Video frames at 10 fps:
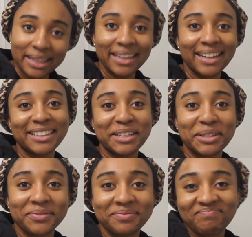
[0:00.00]
I know.
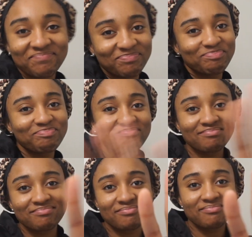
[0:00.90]

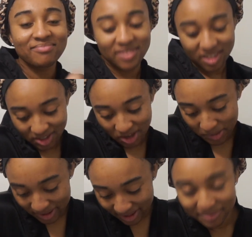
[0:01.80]
Just go
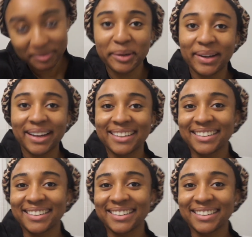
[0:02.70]
with it. Okay.